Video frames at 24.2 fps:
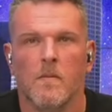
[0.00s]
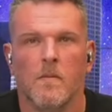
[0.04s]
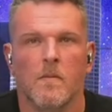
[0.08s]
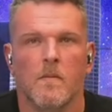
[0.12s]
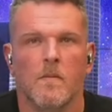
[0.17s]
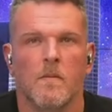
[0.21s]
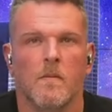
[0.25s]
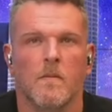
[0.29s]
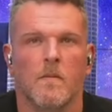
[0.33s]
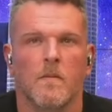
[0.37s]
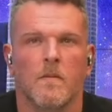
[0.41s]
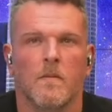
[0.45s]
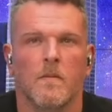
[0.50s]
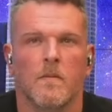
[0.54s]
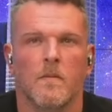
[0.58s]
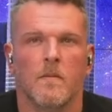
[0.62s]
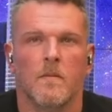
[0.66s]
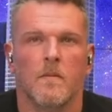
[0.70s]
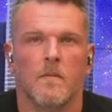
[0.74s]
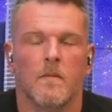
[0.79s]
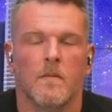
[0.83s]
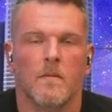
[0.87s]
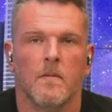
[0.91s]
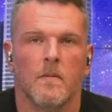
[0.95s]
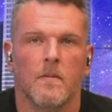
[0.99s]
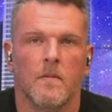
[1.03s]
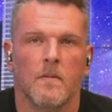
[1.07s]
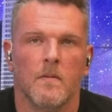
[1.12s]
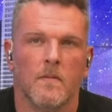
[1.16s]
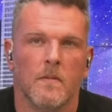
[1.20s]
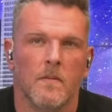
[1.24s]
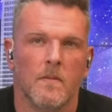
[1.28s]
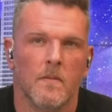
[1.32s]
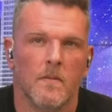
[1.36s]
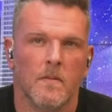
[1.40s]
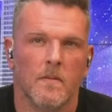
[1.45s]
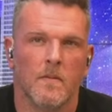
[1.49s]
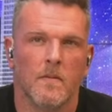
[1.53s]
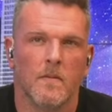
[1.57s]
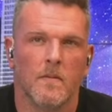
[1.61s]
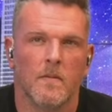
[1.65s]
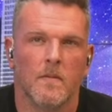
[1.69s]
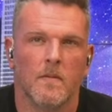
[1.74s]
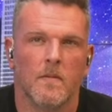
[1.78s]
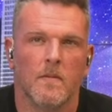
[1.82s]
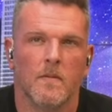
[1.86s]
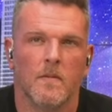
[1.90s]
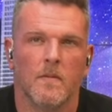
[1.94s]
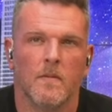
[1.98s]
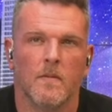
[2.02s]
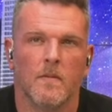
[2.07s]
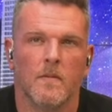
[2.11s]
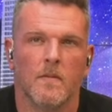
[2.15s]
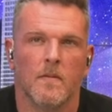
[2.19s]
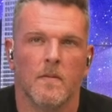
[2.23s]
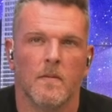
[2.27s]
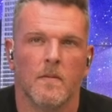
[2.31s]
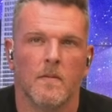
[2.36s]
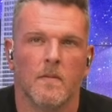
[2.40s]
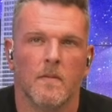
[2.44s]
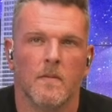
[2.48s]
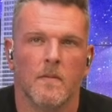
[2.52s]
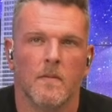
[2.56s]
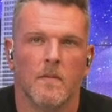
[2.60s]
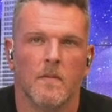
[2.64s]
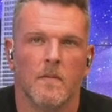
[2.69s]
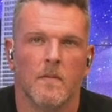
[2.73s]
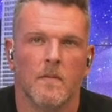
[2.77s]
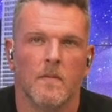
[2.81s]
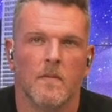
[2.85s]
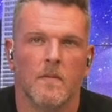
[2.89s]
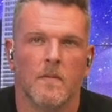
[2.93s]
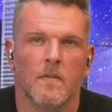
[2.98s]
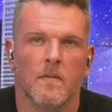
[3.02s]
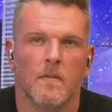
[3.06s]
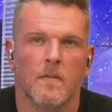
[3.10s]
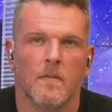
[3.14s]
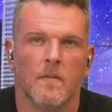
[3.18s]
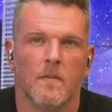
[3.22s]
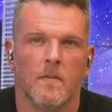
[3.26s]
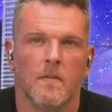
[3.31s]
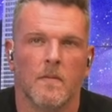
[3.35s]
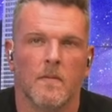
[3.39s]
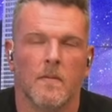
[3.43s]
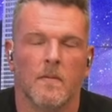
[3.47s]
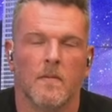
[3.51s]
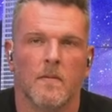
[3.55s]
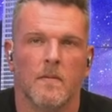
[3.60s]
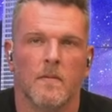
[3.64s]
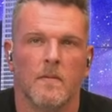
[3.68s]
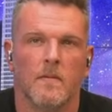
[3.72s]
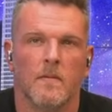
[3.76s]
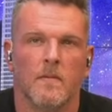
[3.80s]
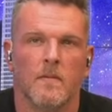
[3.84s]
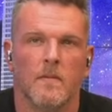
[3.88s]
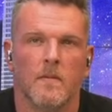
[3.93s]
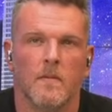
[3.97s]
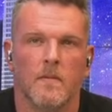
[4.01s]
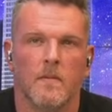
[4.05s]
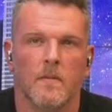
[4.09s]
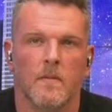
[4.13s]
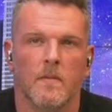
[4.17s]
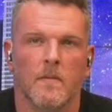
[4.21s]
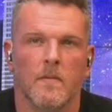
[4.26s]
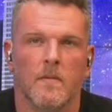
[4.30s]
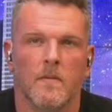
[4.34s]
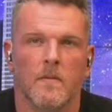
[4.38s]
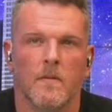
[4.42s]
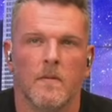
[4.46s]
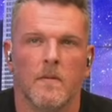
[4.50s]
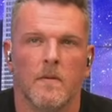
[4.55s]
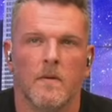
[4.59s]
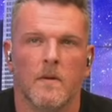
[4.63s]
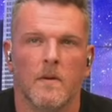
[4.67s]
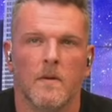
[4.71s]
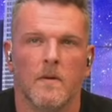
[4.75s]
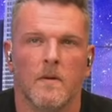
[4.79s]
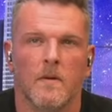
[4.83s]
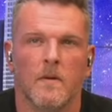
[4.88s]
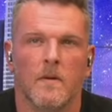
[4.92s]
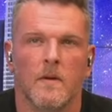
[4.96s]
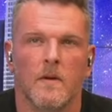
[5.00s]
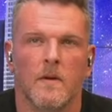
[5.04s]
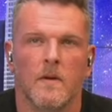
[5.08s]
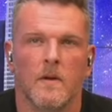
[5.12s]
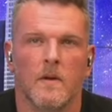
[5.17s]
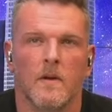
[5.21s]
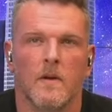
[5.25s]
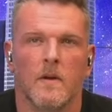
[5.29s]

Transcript: (silent)